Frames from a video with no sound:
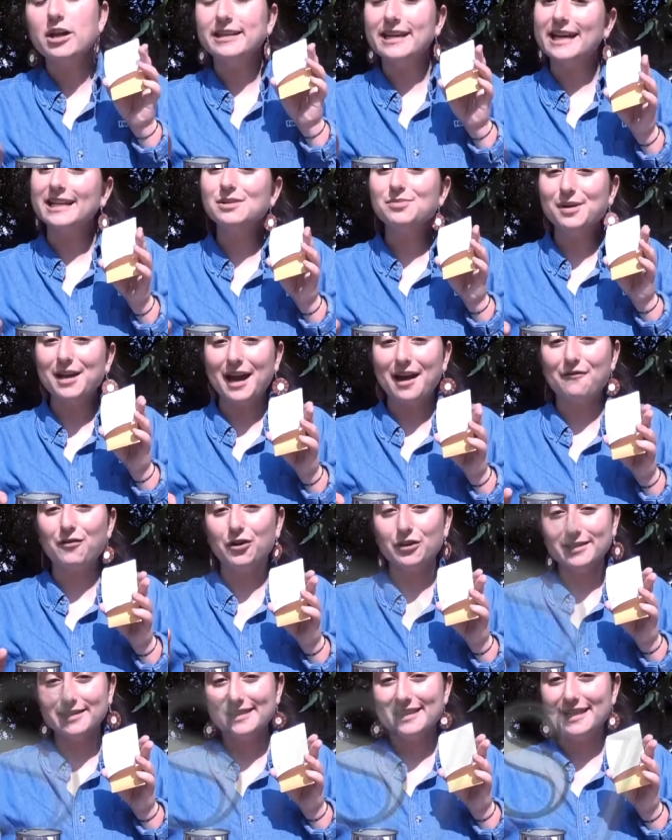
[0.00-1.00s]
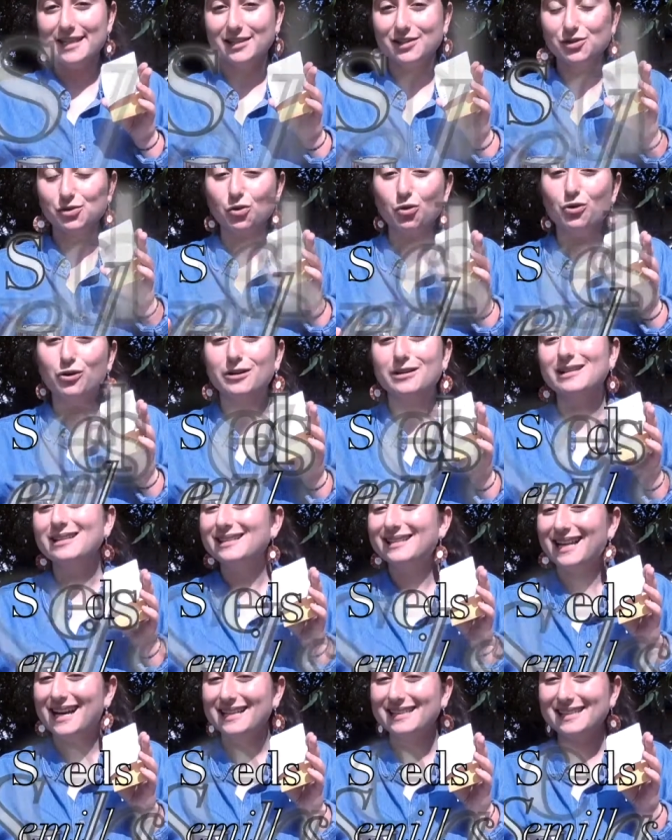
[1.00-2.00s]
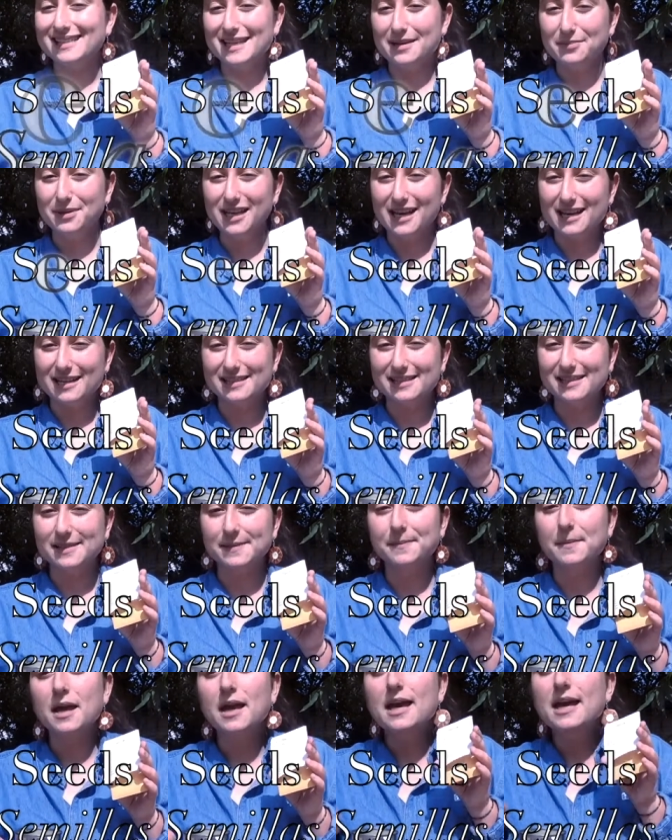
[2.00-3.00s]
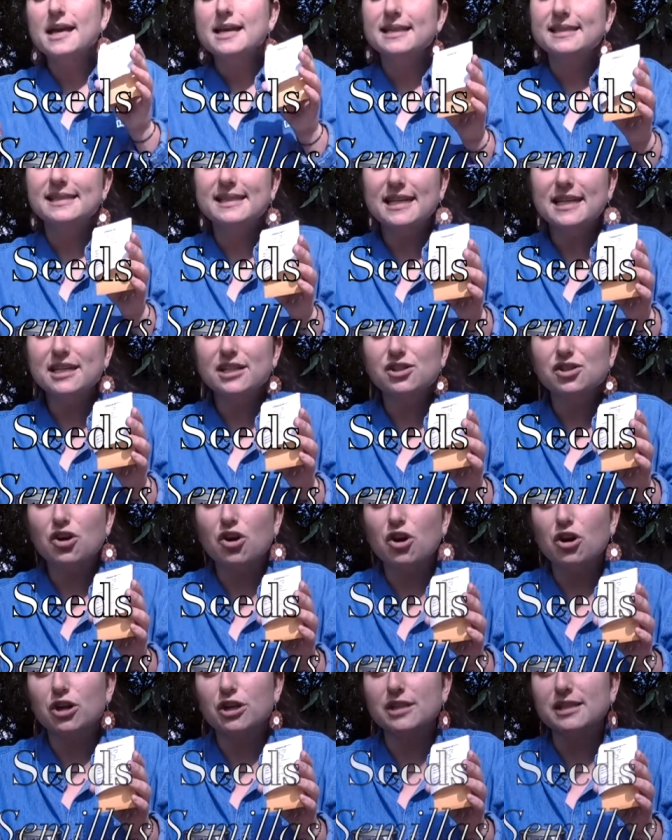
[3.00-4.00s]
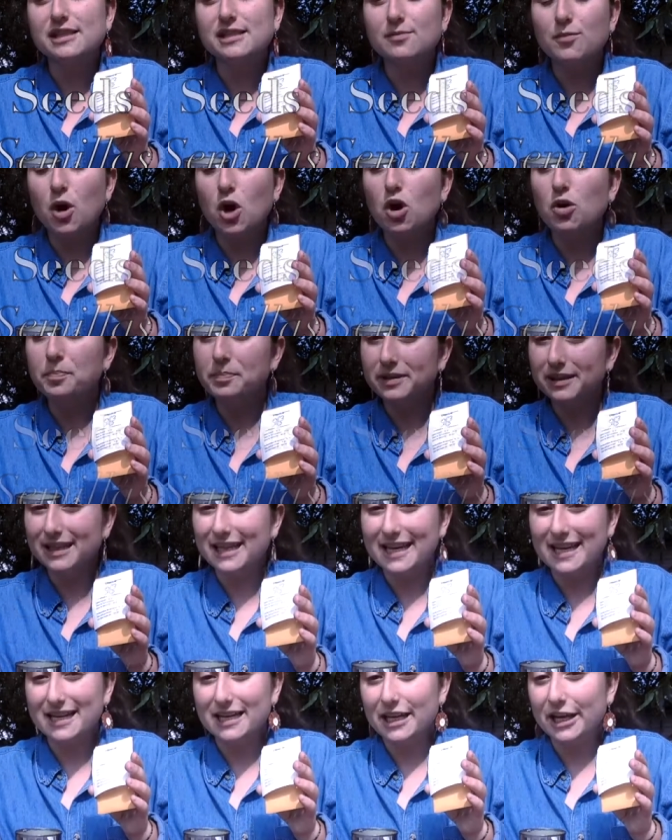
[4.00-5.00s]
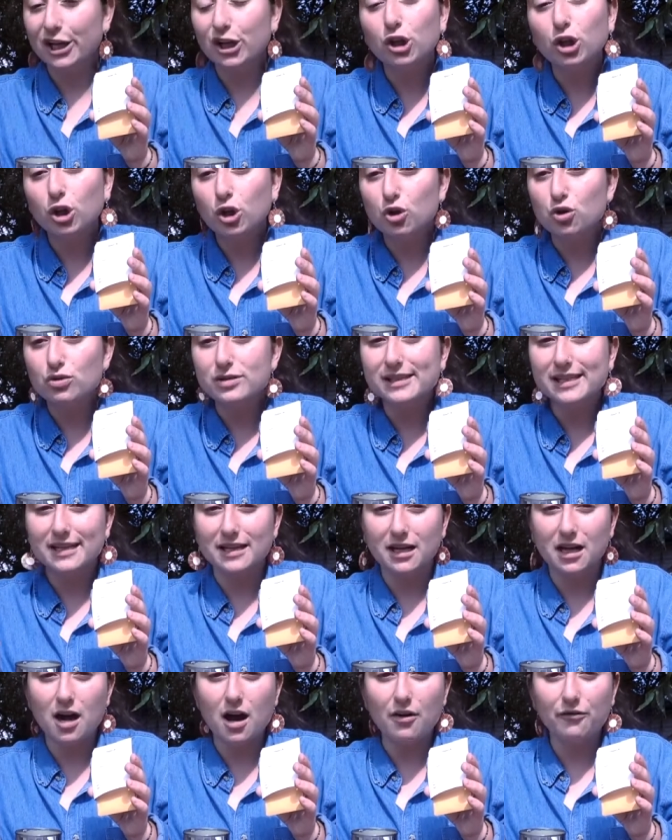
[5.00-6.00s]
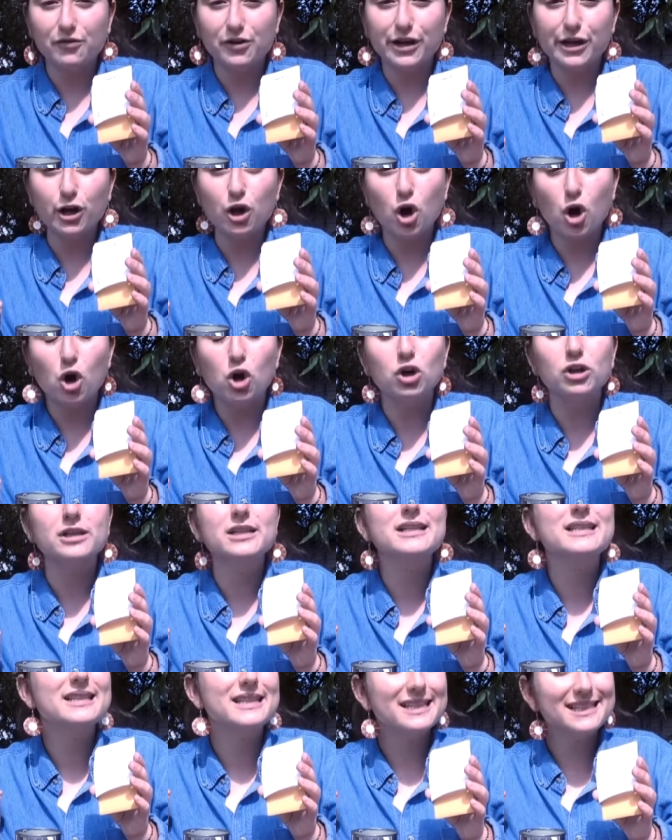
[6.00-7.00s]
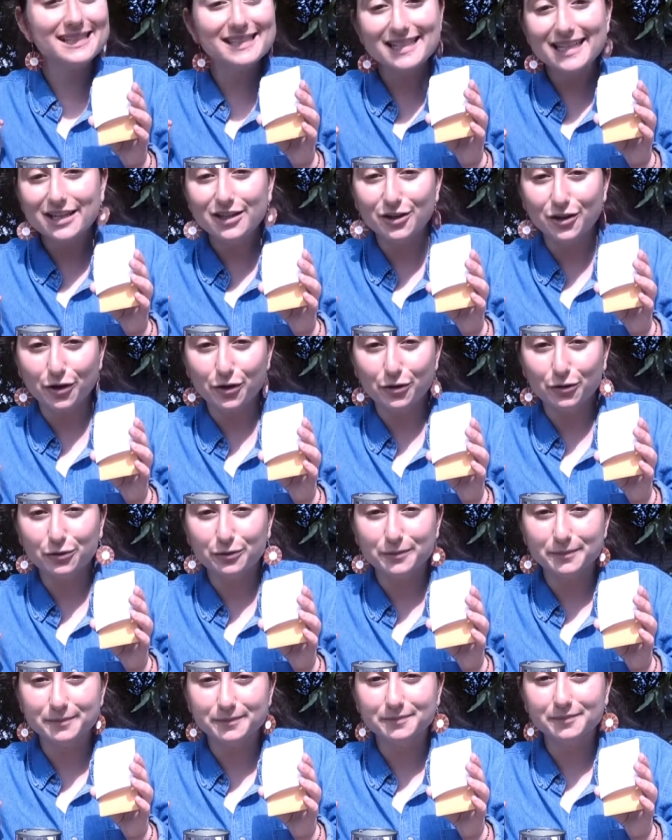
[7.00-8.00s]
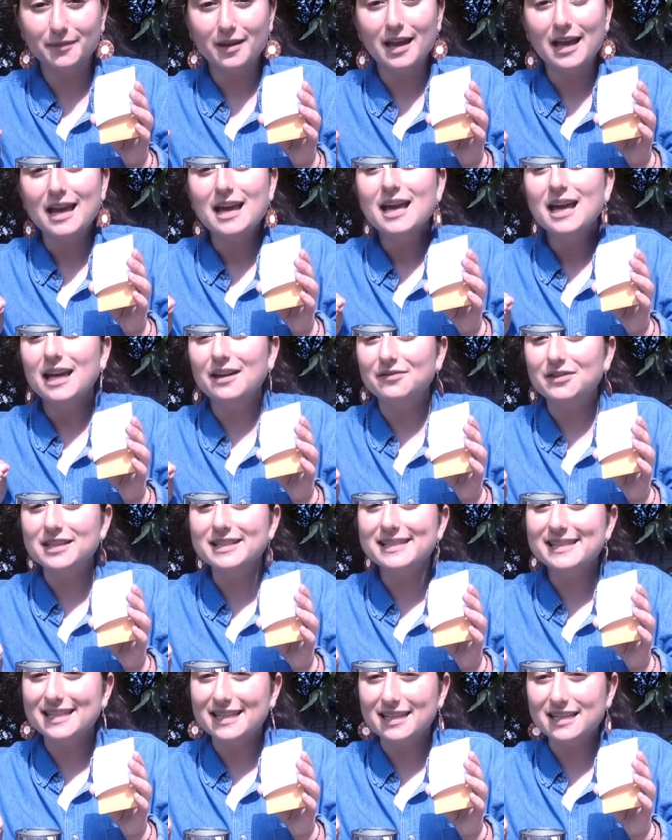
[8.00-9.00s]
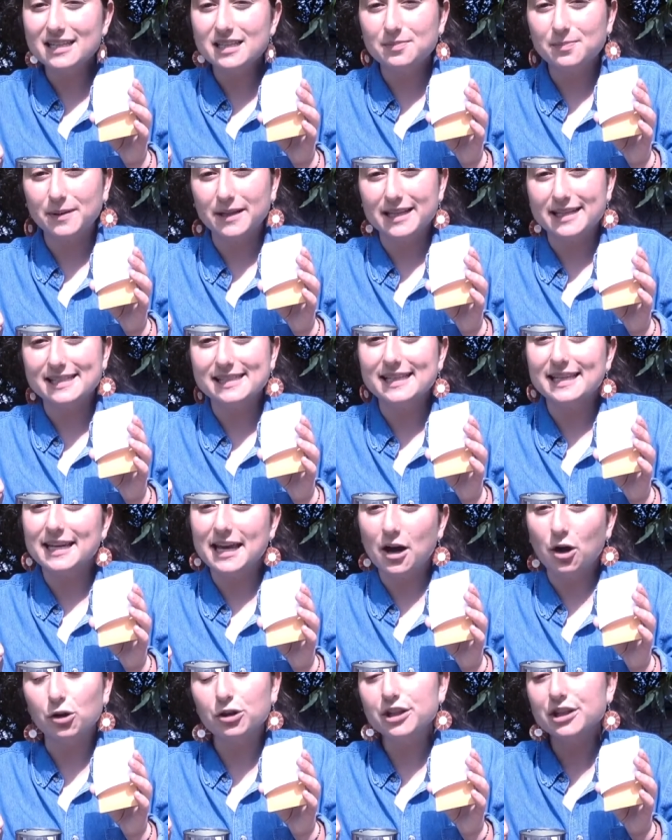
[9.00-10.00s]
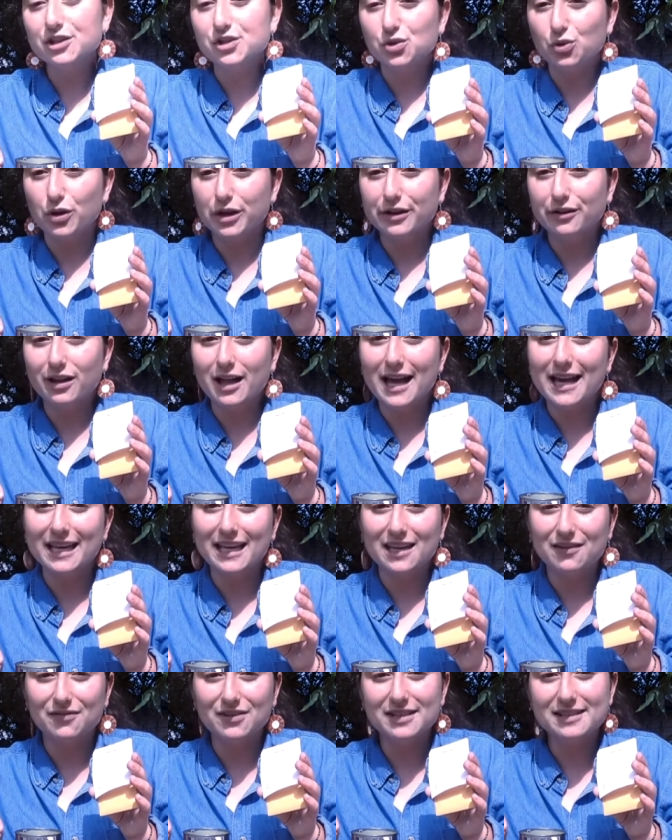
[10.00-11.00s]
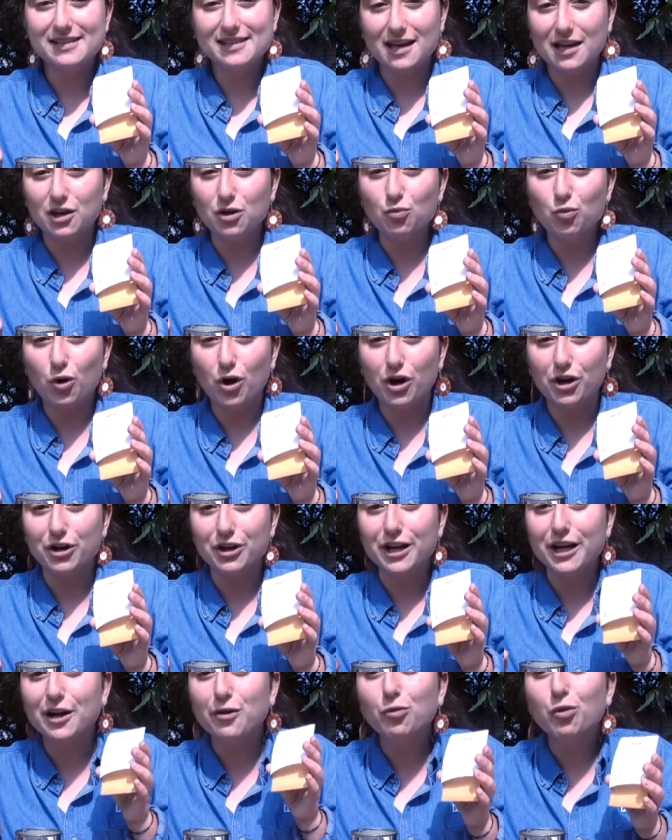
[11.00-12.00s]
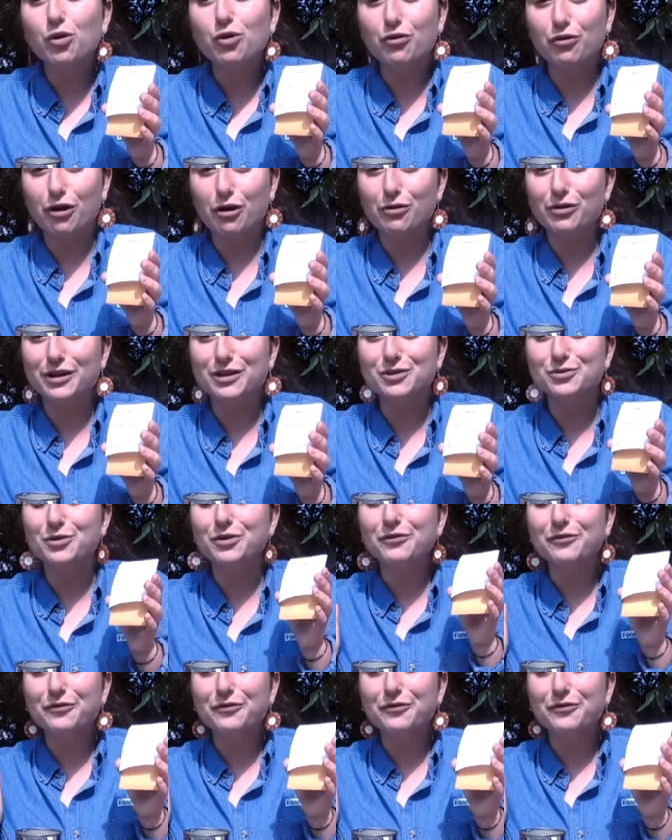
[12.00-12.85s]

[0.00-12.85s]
Next we have our seeds, or las semillas. Seeds are a small plant enclosed in a covering called the seed coat. If the seed is placed in healthy soil and given sun and water, it will grow into a